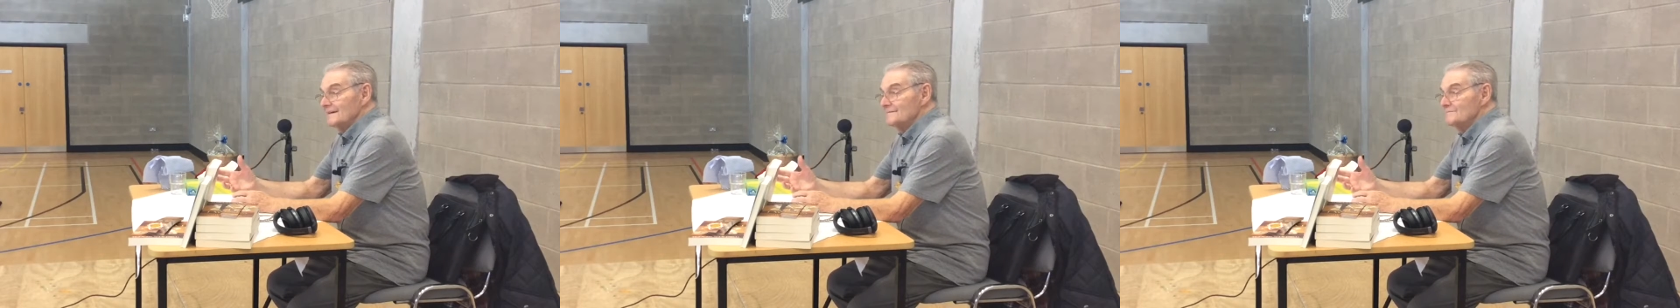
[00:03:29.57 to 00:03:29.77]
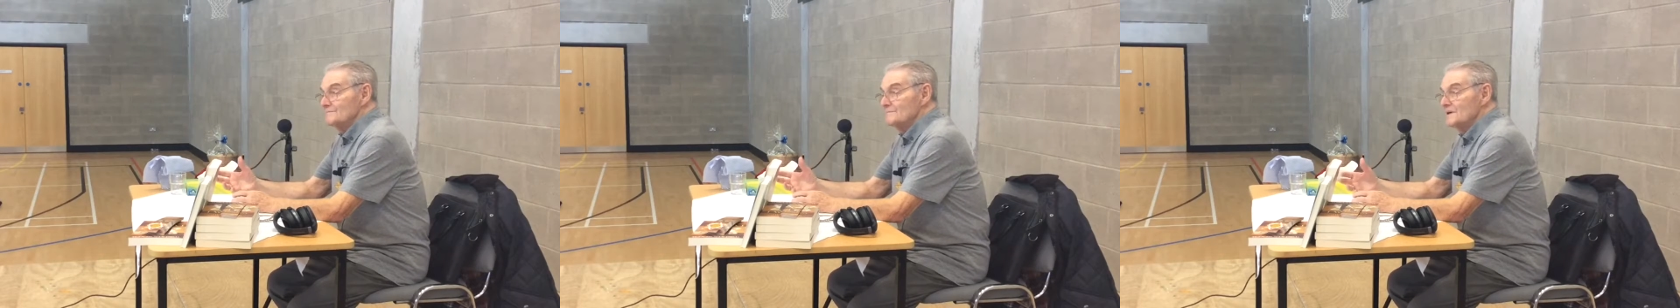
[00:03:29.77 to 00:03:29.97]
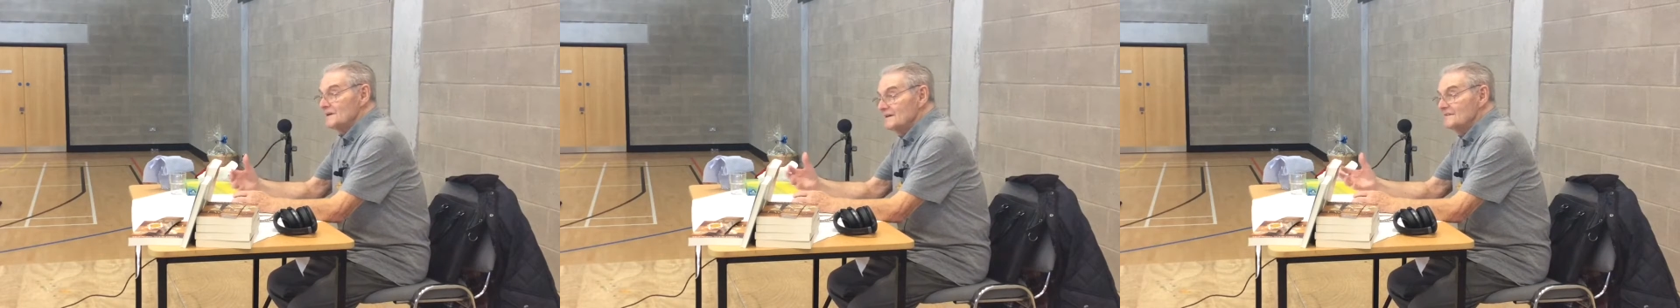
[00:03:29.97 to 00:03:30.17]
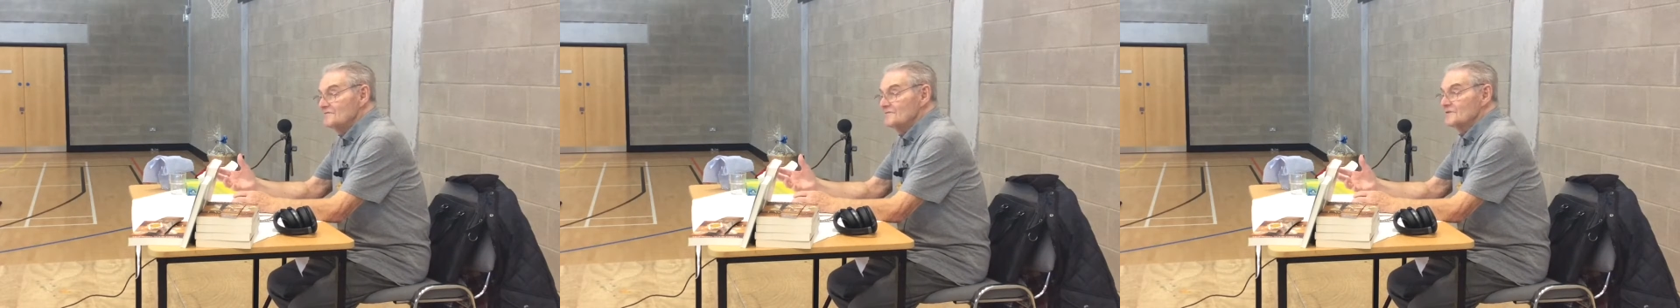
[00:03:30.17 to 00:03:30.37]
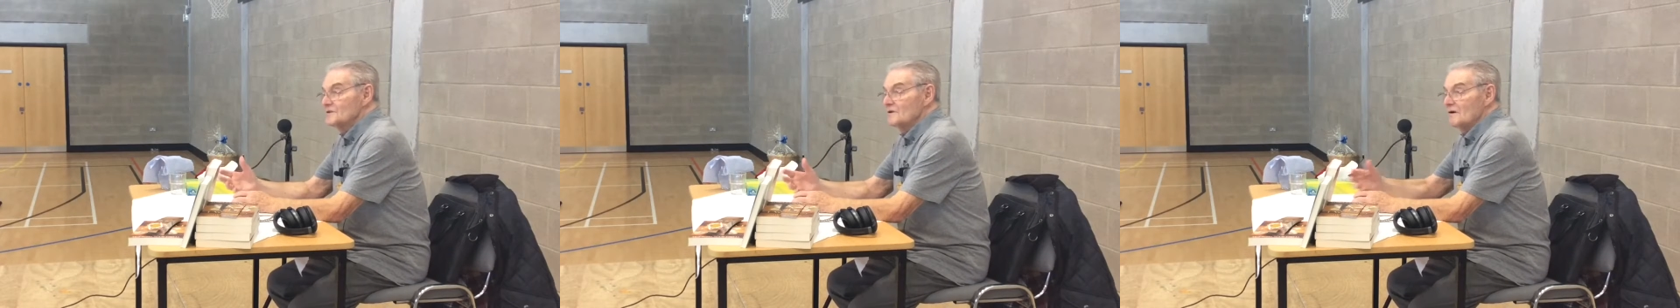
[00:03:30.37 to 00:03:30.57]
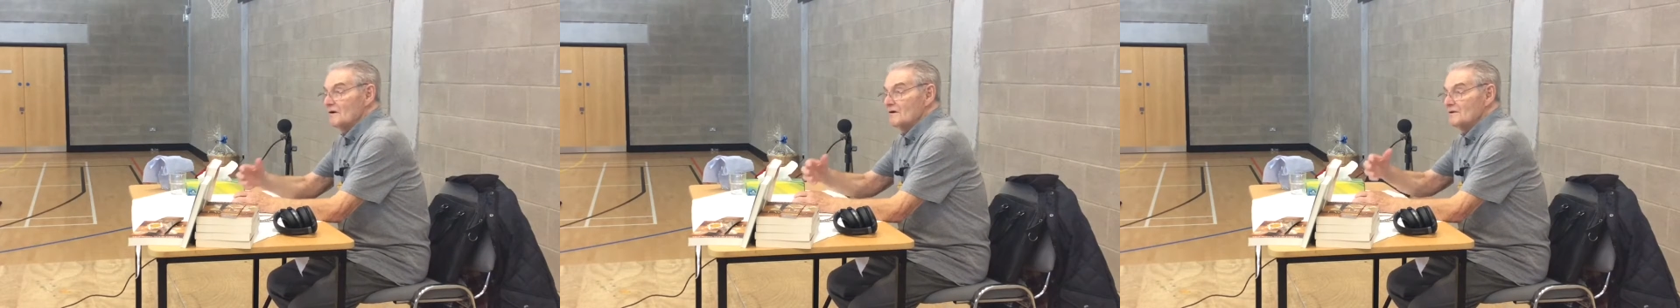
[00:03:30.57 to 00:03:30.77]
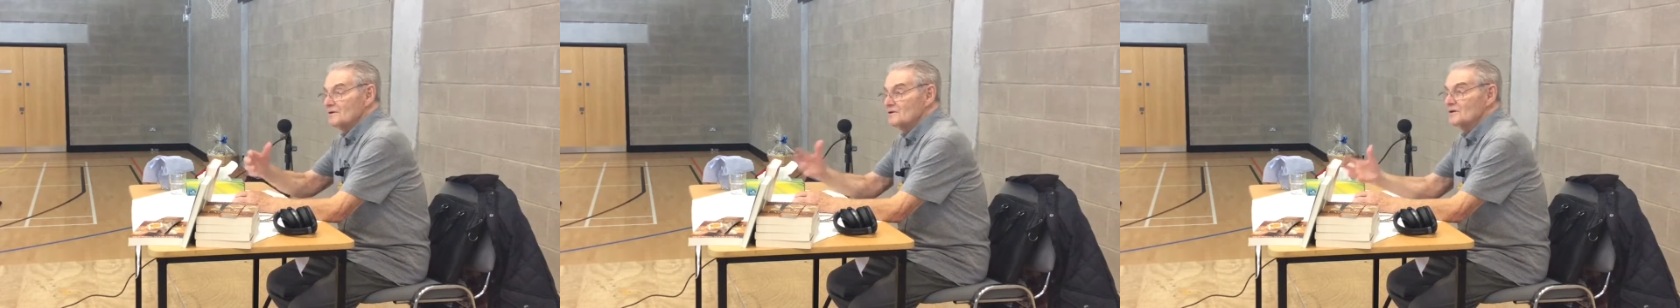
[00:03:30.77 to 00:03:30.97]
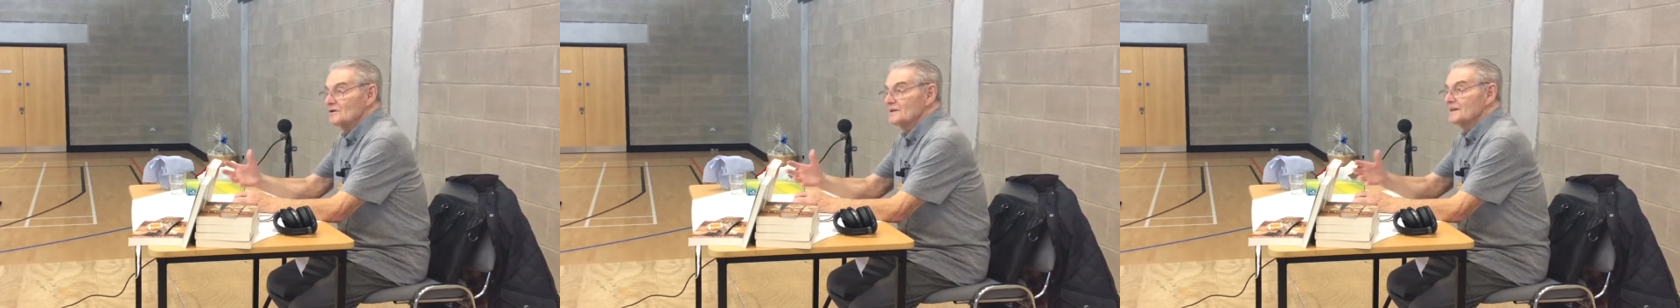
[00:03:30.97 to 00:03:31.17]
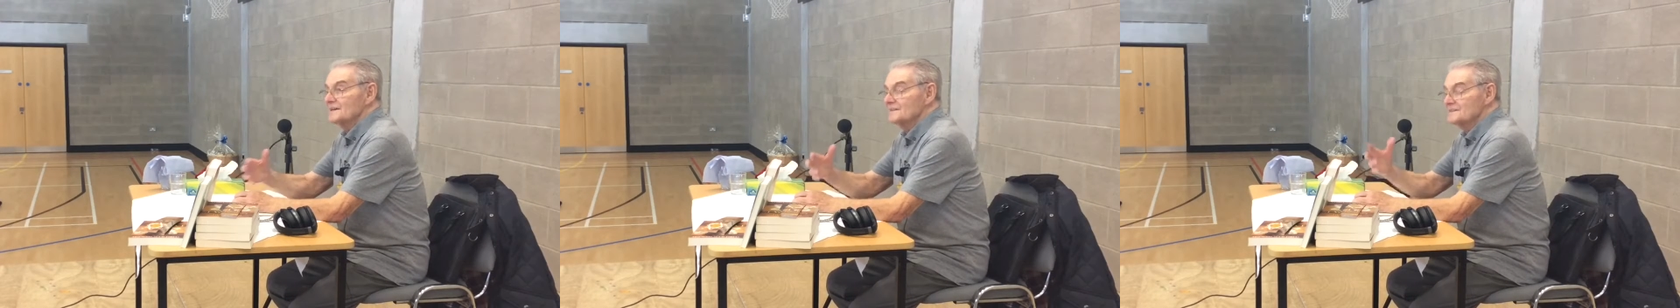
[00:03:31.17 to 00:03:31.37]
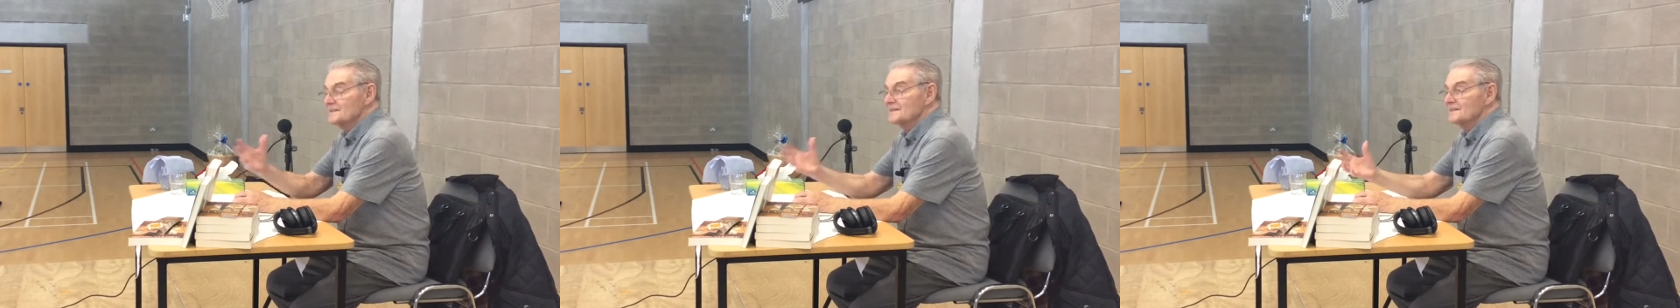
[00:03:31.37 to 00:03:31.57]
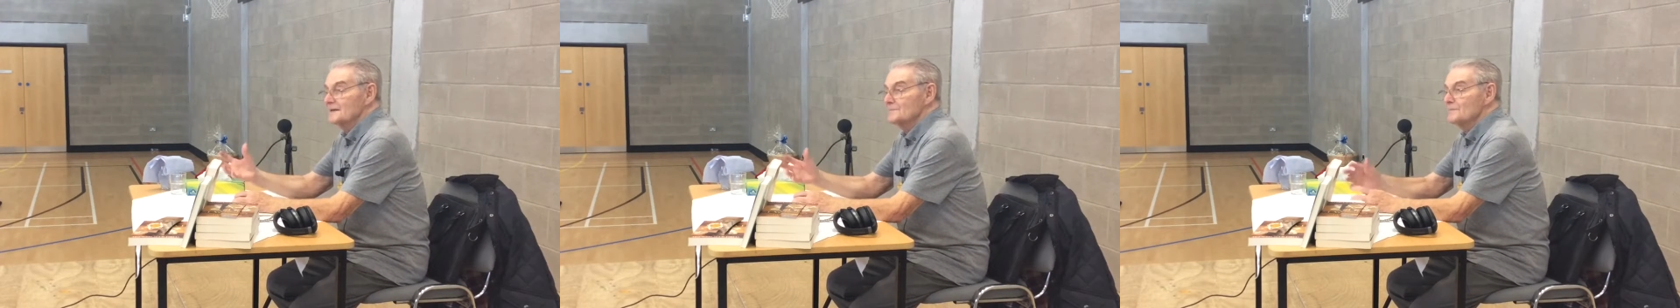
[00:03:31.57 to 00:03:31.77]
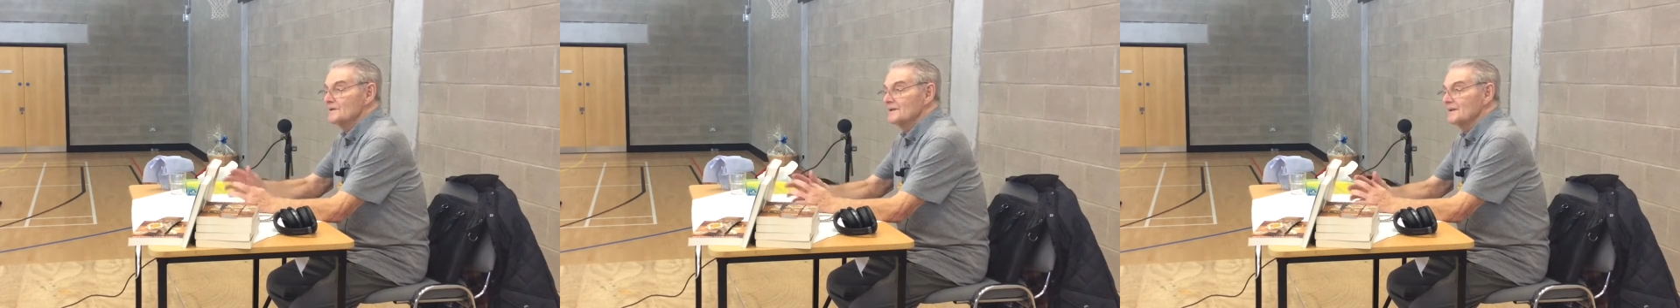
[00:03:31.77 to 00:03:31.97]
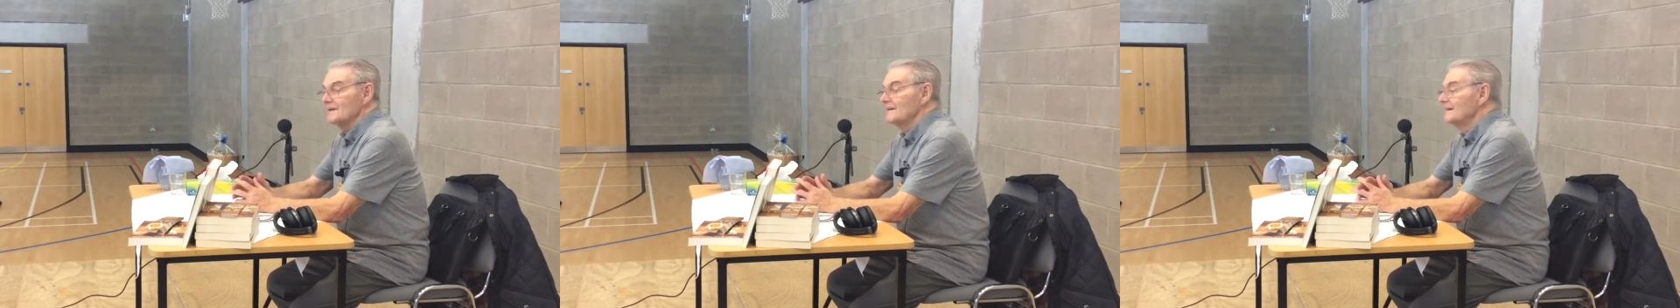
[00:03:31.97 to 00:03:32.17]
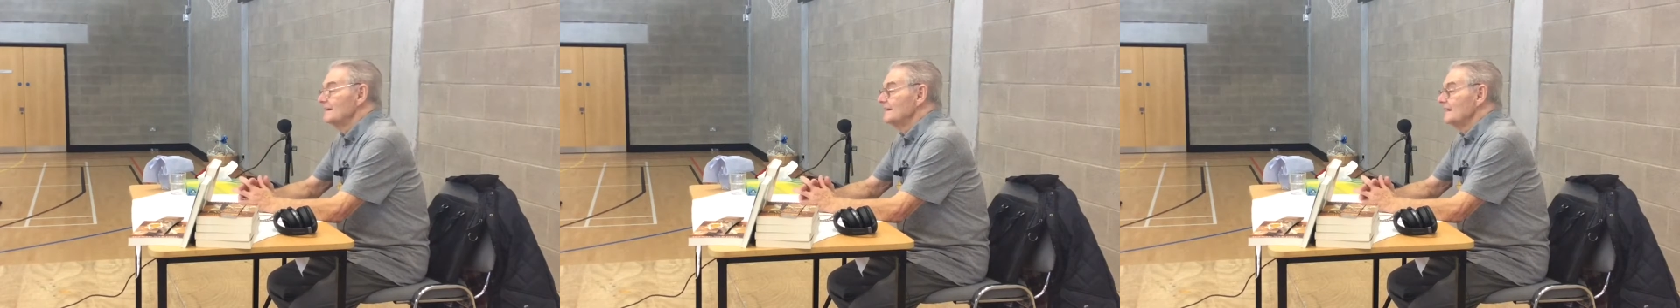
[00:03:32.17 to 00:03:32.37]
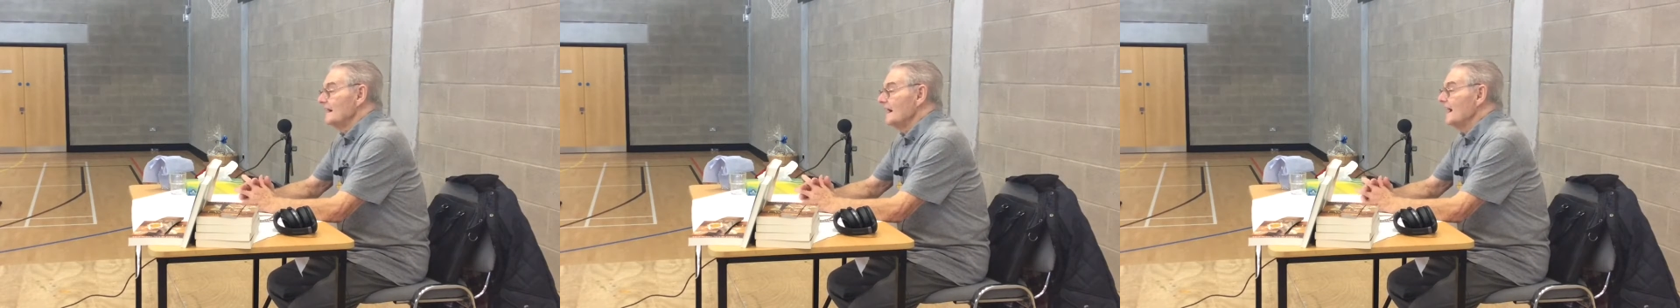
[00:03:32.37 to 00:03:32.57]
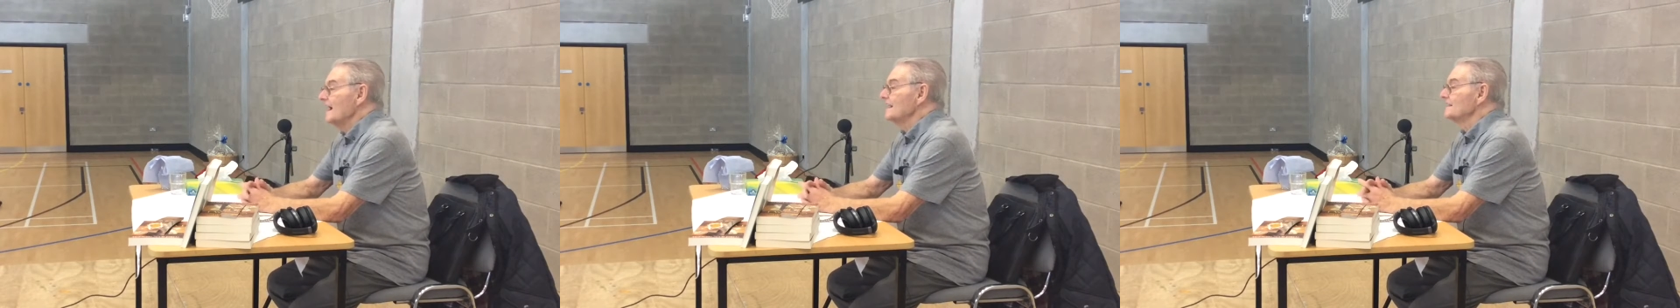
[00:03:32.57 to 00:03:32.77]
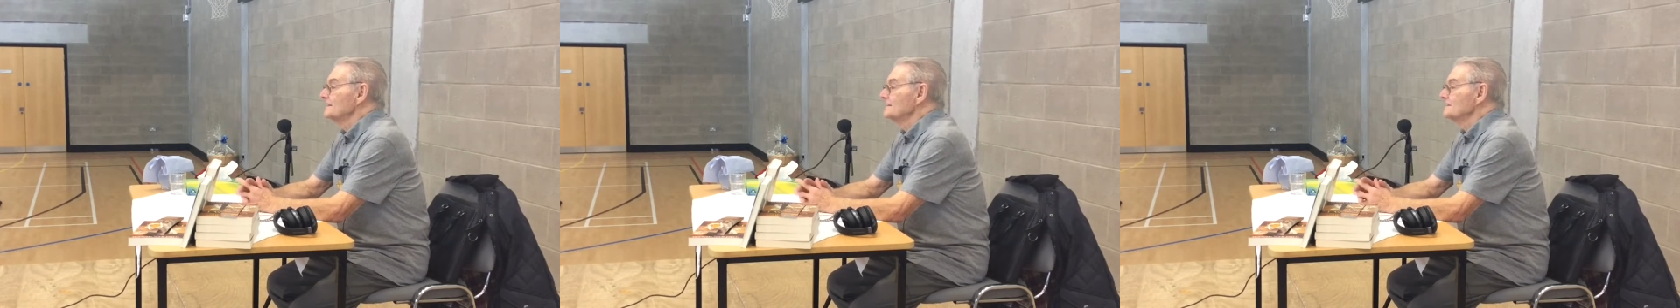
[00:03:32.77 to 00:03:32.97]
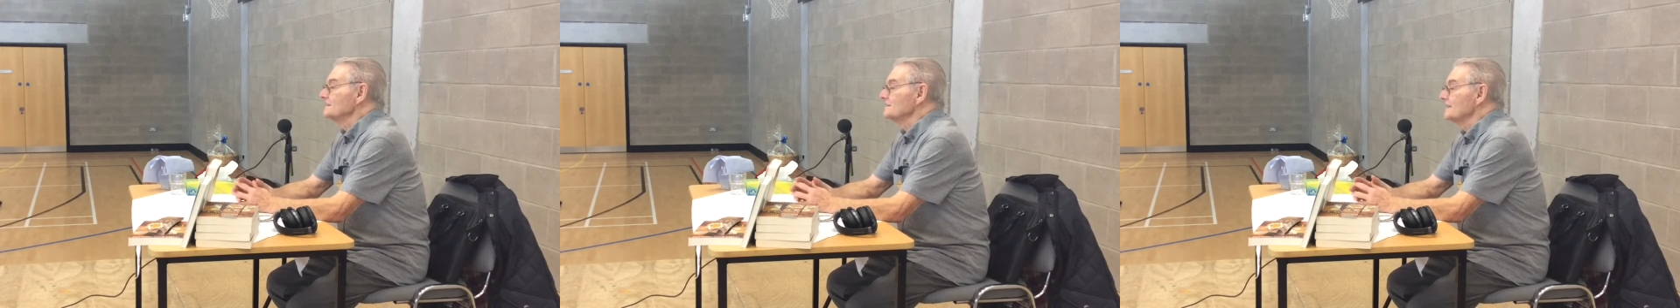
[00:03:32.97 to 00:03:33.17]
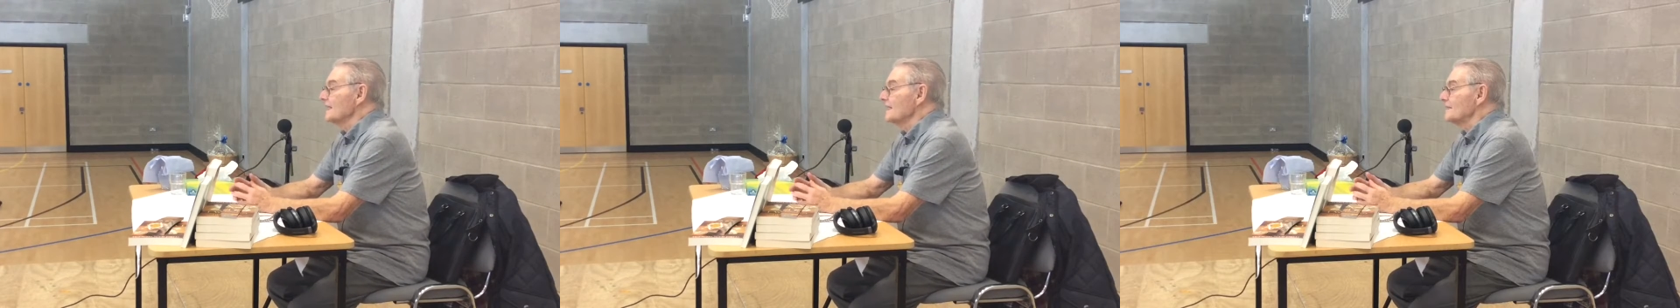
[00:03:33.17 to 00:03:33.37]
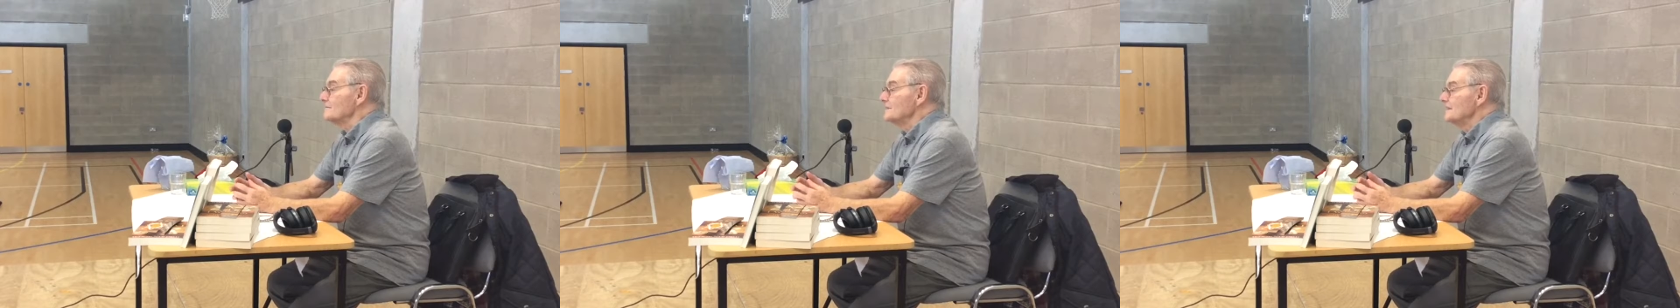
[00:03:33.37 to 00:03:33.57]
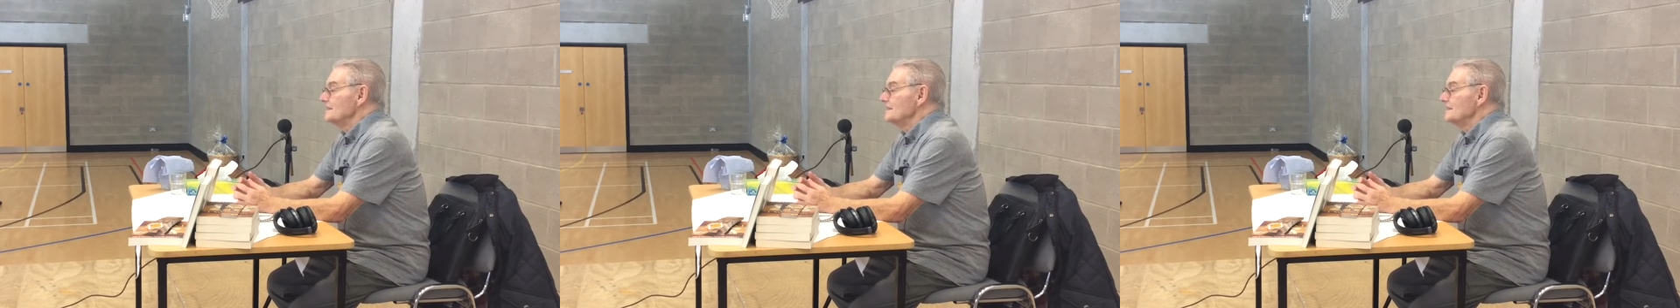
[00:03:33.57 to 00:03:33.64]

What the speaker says: Murphy or Connor is a typical Irish name.